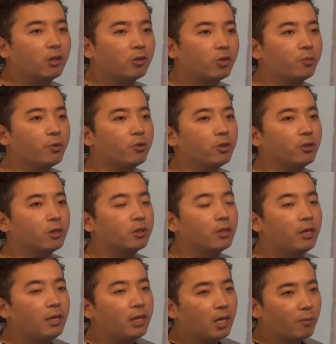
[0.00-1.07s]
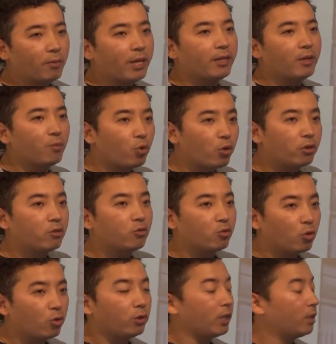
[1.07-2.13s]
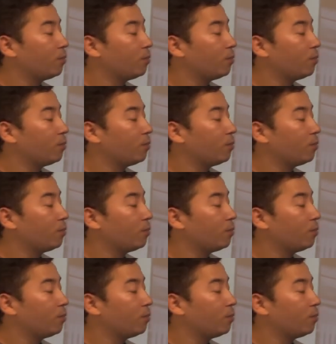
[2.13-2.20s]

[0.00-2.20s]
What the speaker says: contributions and played an important role